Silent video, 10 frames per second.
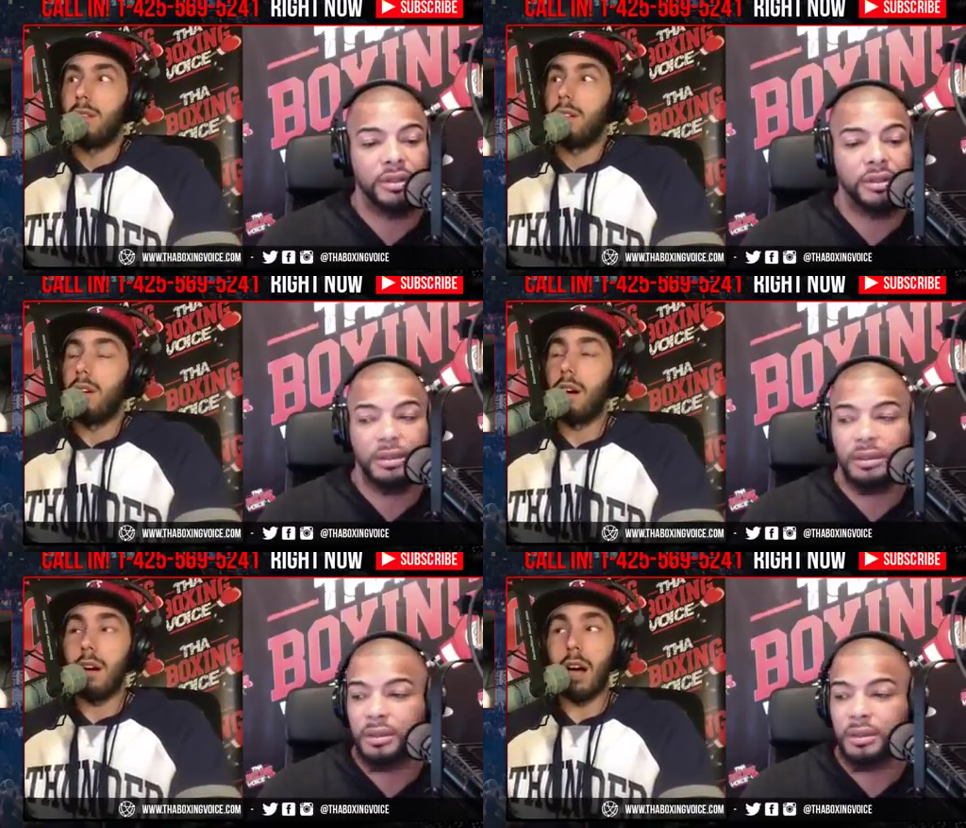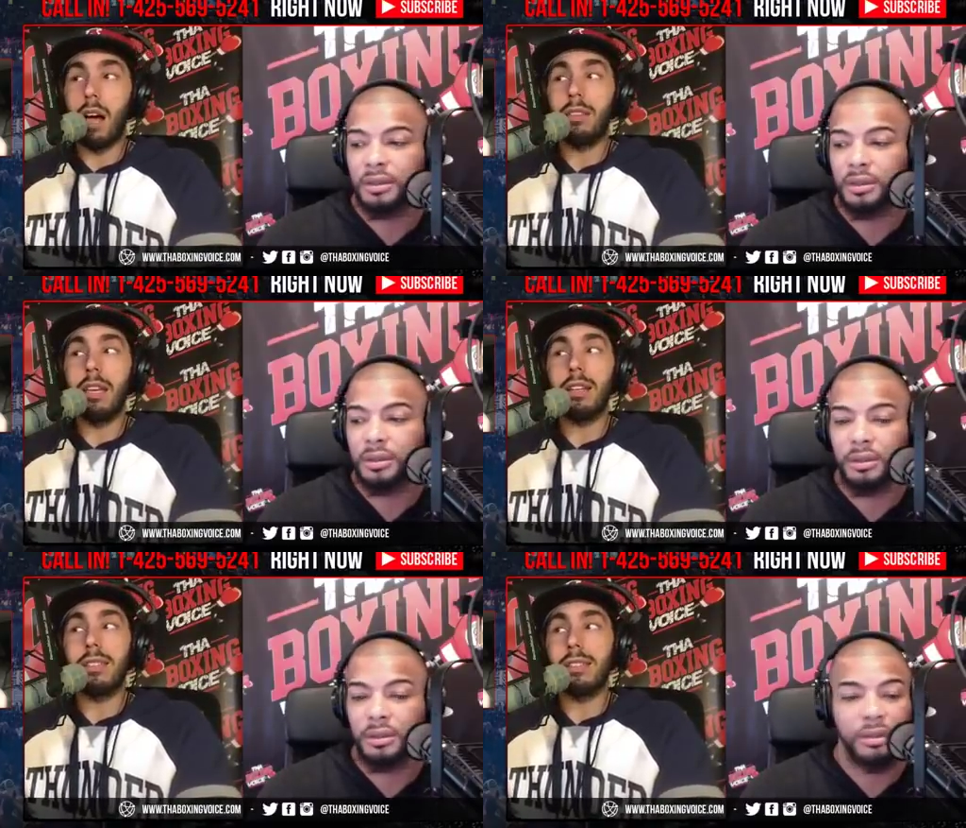Speaker 1: I
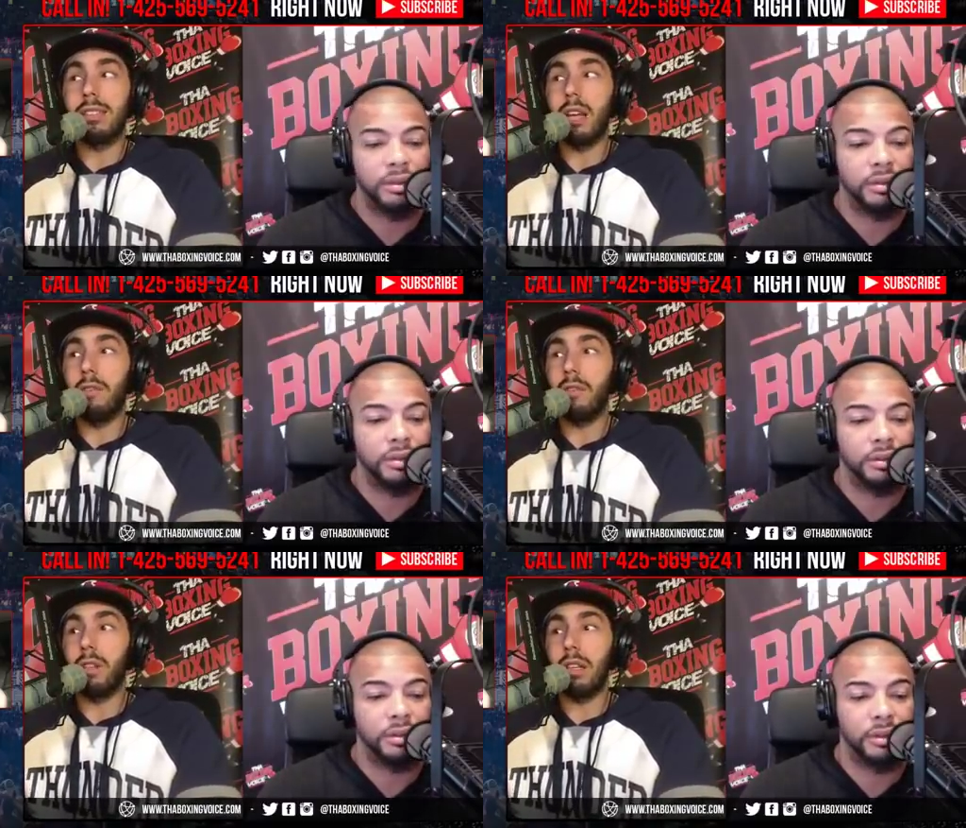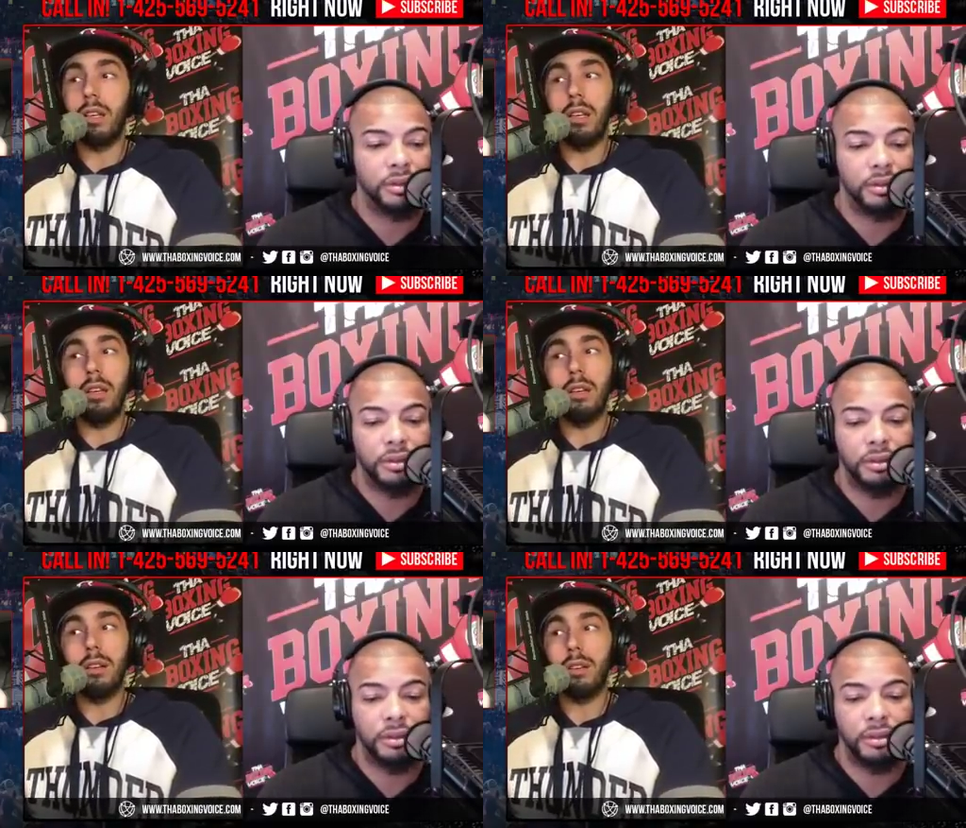think it's definitely...